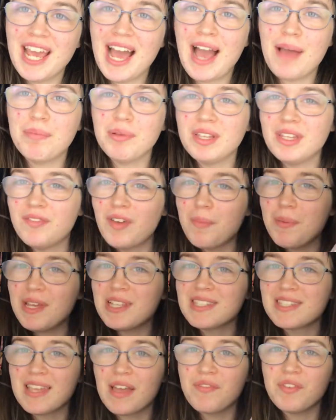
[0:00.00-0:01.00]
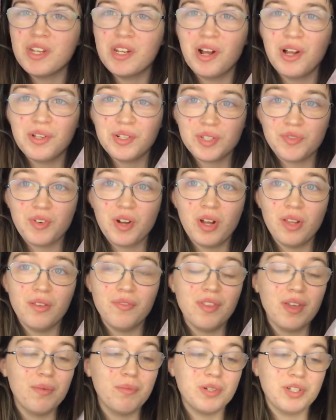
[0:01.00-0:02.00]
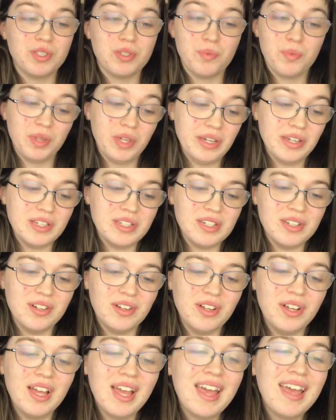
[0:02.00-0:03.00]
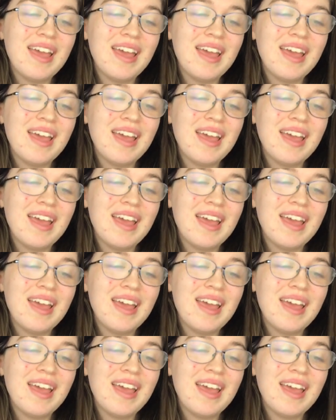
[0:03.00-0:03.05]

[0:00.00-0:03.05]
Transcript: I believe I paid $70 for all of them, which is a really good deal.